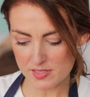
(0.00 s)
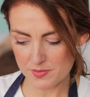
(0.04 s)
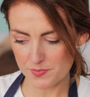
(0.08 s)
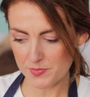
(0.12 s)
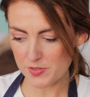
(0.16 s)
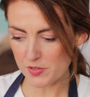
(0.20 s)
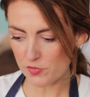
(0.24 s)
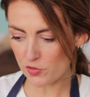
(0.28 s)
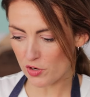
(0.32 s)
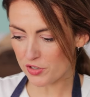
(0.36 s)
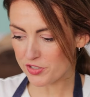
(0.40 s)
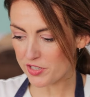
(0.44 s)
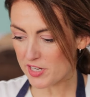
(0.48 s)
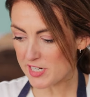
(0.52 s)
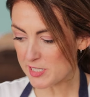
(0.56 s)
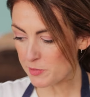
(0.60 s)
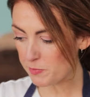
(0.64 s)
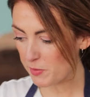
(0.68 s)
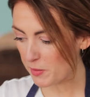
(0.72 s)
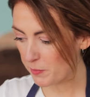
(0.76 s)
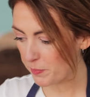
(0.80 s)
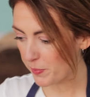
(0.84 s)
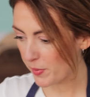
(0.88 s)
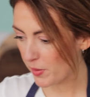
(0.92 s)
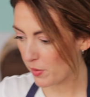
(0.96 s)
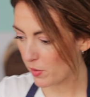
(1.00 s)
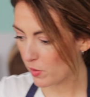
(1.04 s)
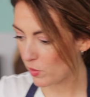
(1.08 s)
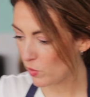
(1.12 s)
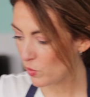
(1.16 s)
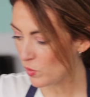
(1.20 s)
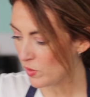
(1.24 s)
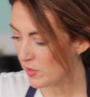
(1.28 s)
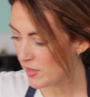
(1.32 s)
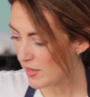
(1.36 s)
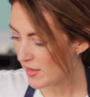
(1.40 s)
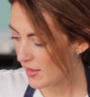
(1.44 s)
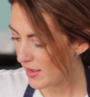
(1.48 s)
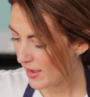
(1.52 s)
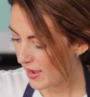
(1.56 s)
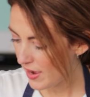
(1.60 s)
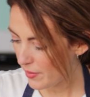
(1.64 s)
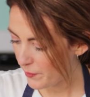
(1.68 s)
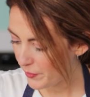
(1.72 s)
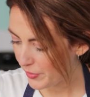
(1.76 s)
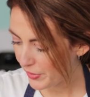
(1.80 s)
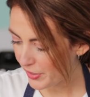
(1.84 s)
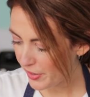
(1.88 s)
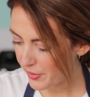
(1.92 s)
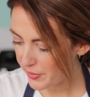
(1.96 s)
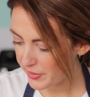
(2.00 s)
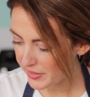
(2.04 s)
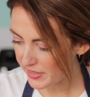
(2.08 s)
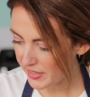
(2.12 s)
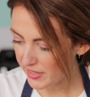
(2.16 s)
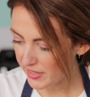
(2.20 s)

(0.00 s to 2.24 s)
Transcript: So we've got a nice big bowl and we're going